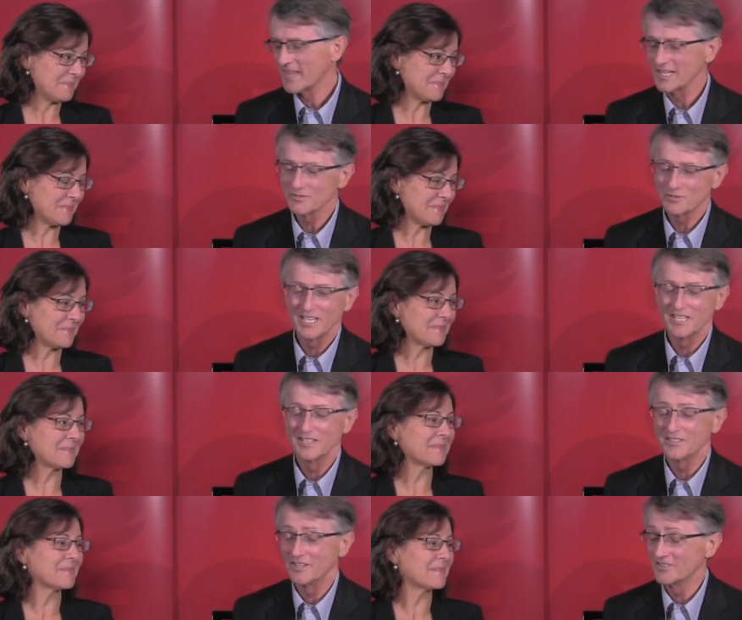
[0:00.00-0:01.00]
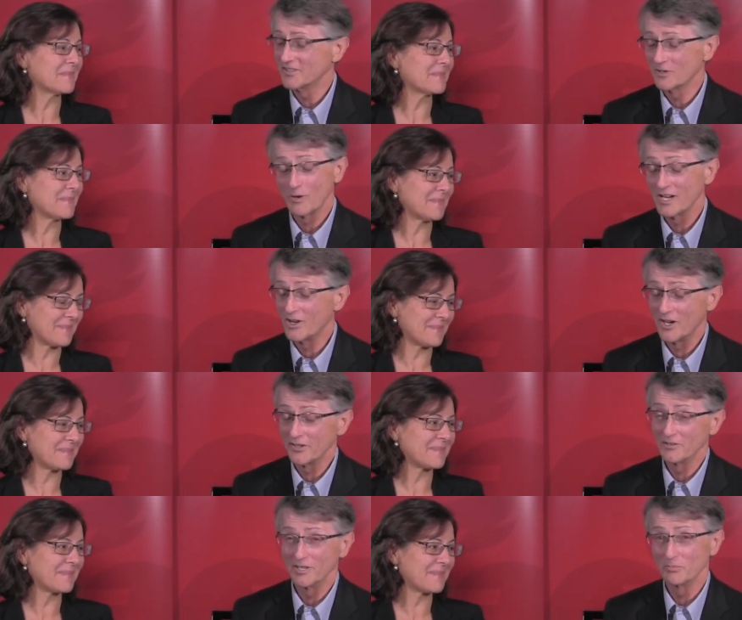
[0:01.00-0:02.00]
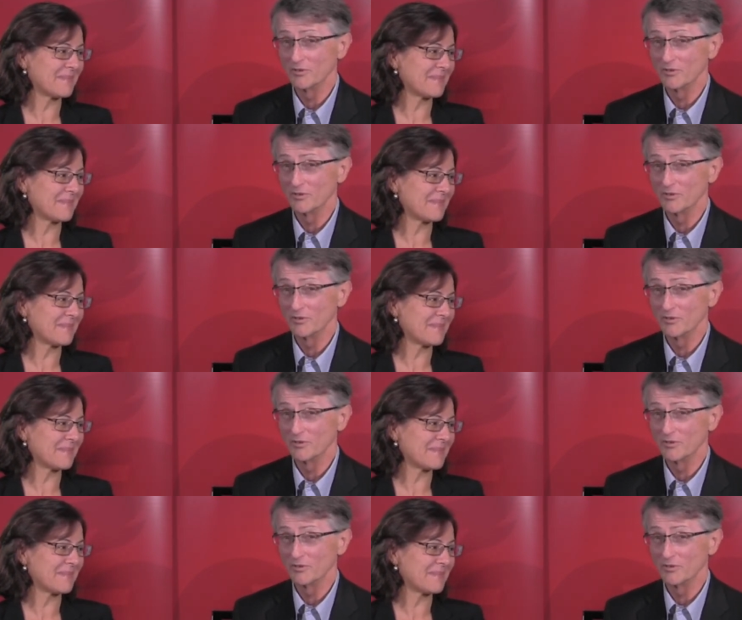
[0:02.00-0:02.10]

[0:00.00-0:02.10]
Speaker 1: Thanks, Rihanna. It's a, it's a great honor and a